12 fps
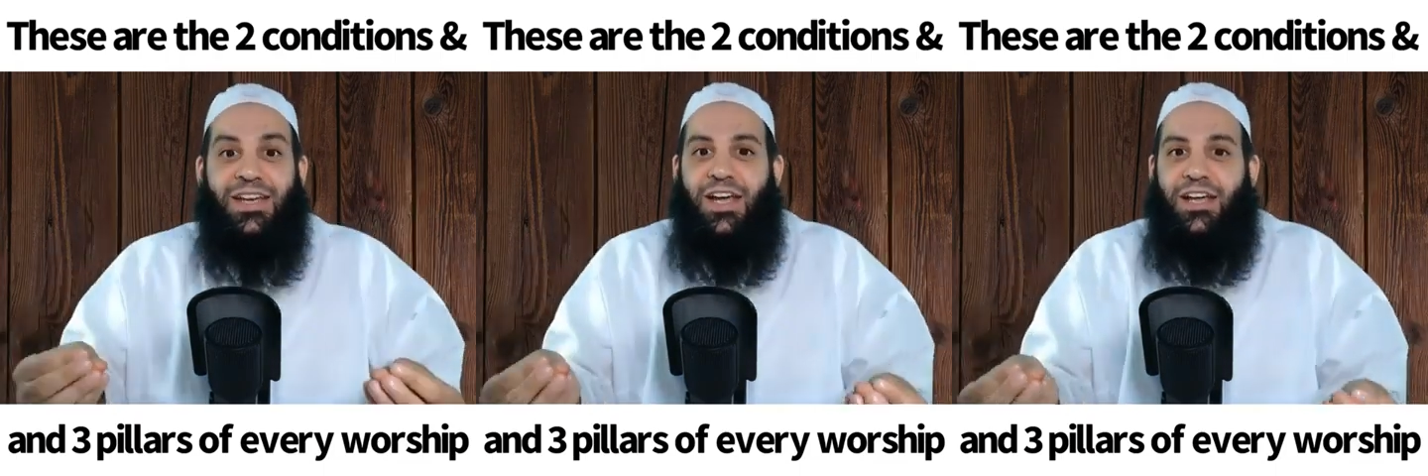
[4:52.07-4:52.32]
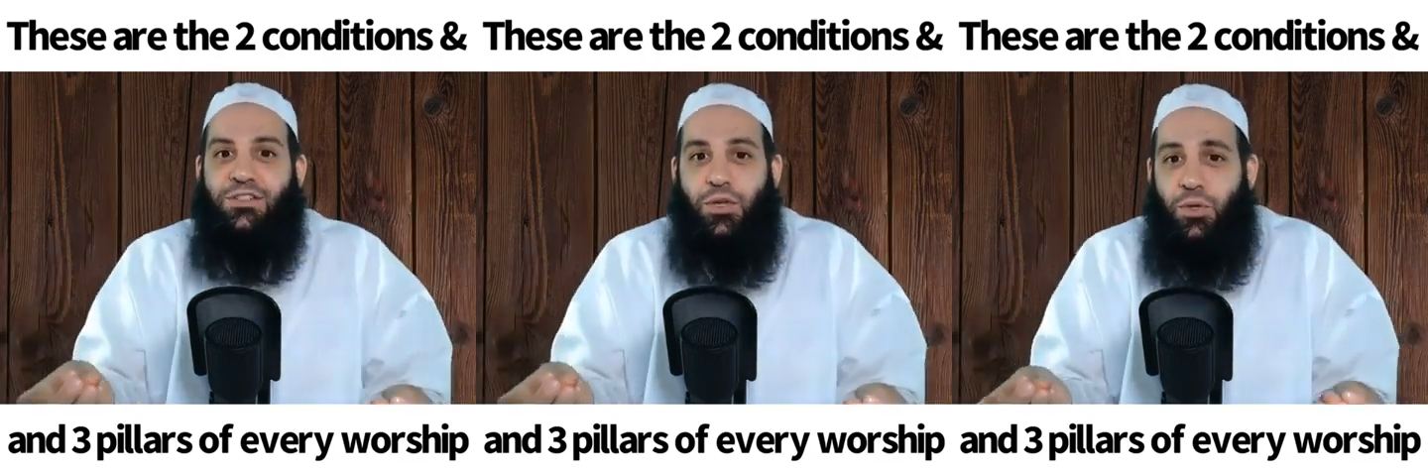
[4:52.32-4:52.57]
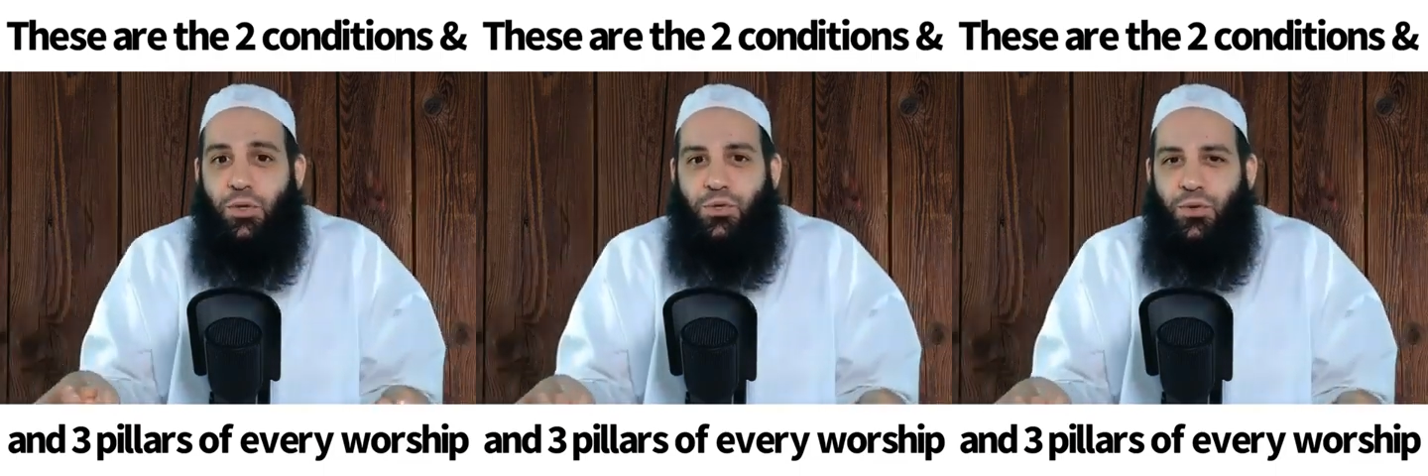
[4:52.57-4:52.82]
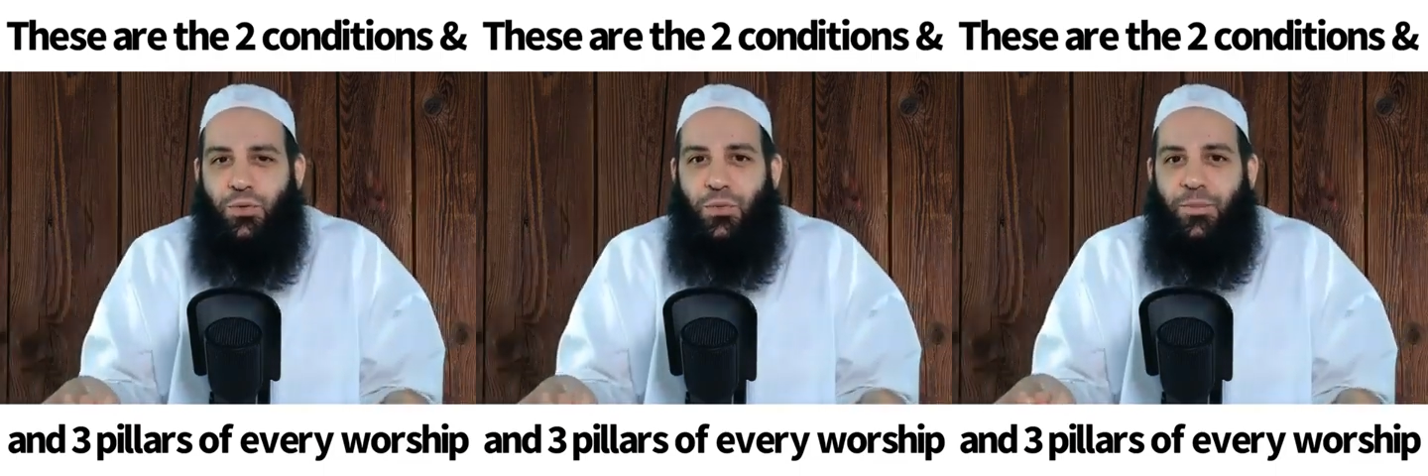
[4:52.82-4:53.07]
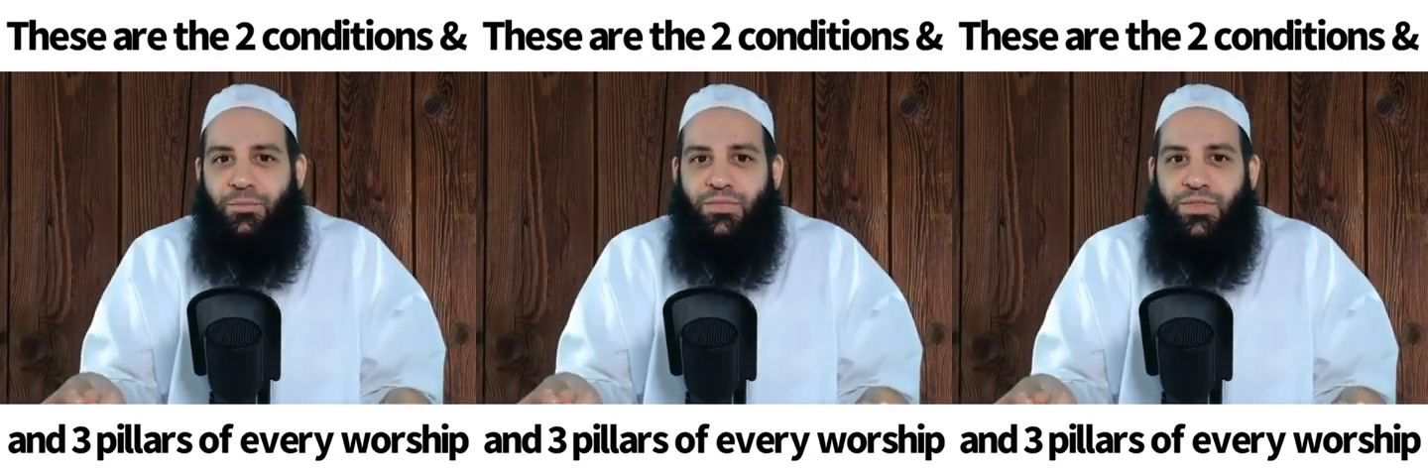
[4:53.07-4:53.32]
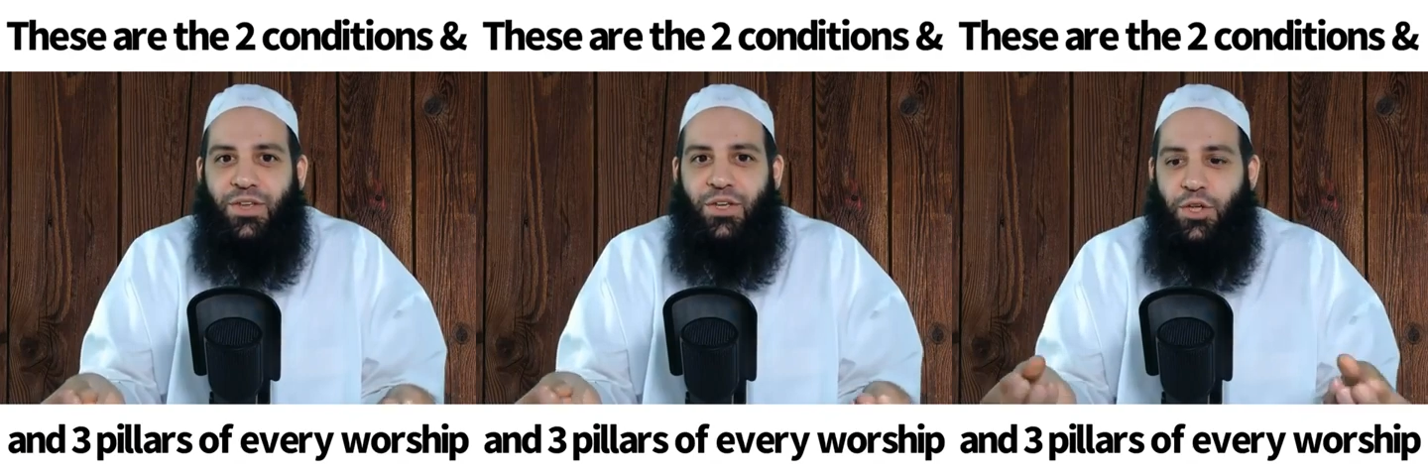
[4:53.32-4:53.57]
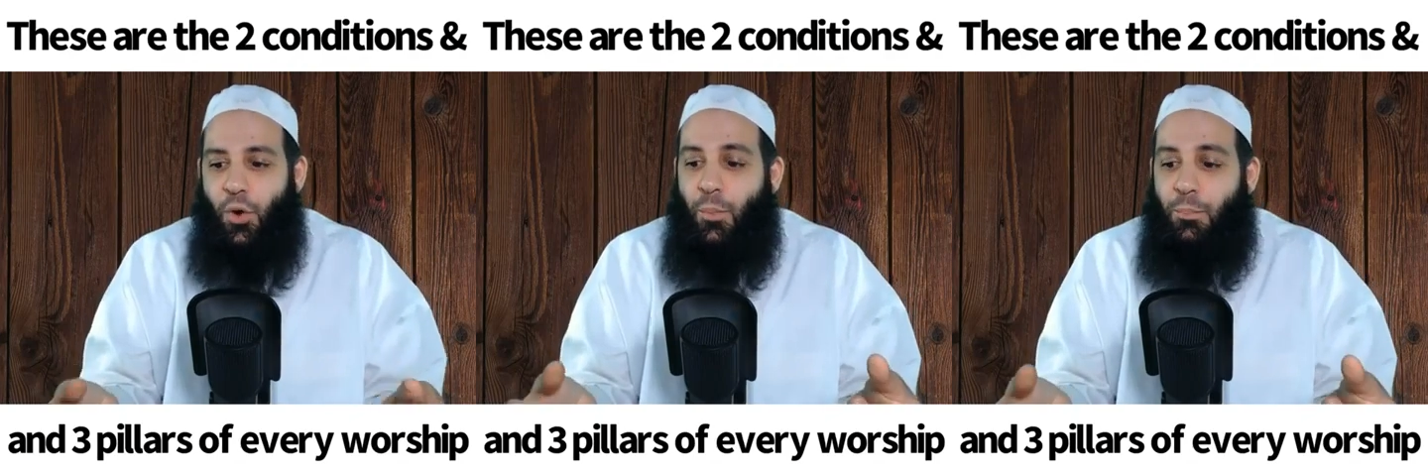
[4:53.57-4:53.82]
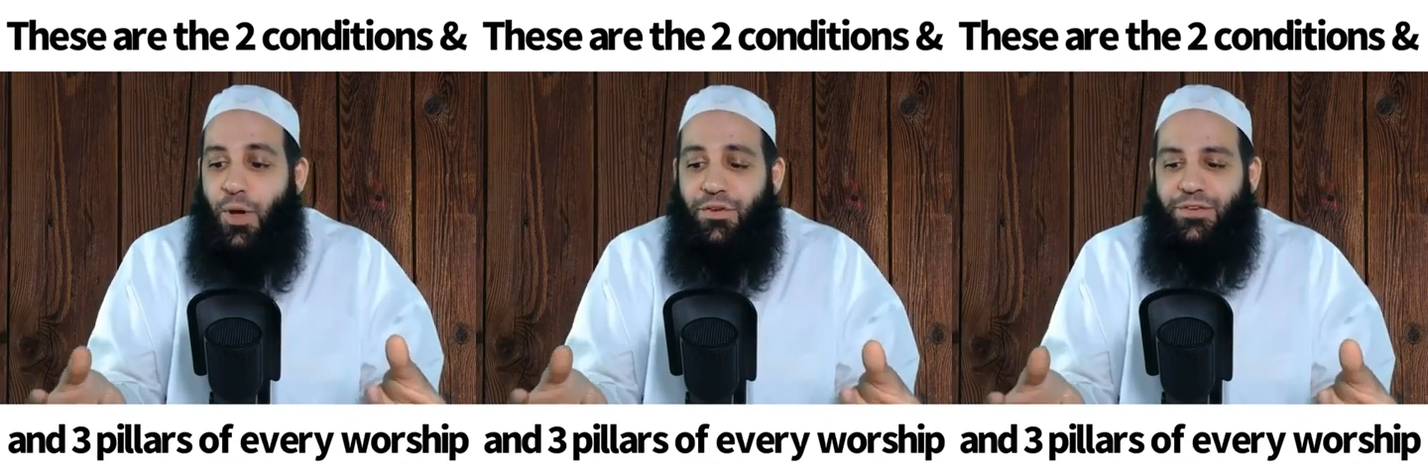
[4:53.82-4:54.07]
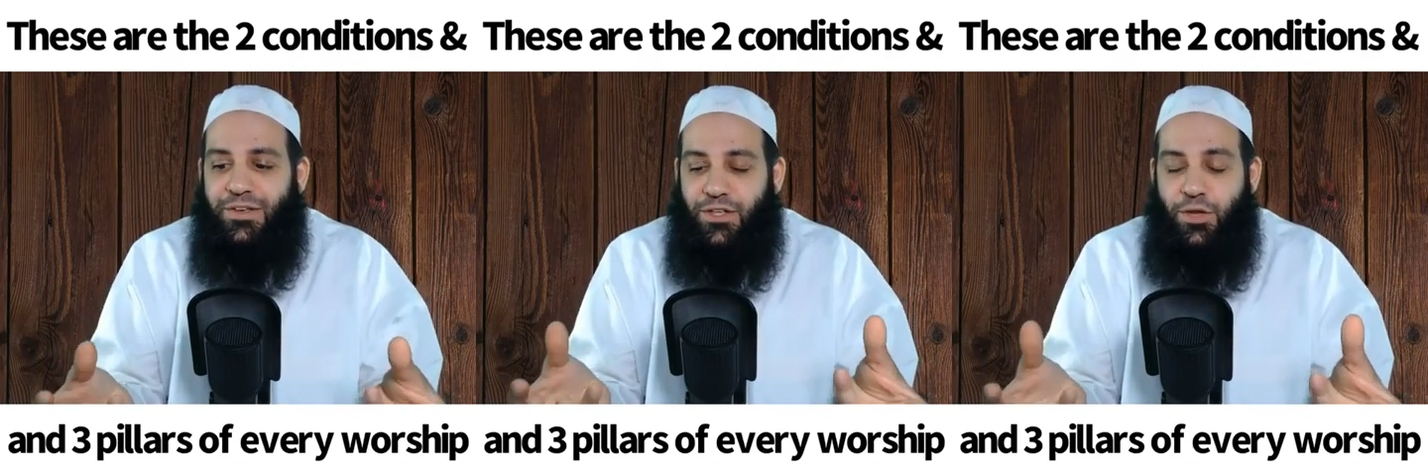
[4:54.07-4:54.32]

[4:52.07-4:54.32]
And so you too, you're perfect.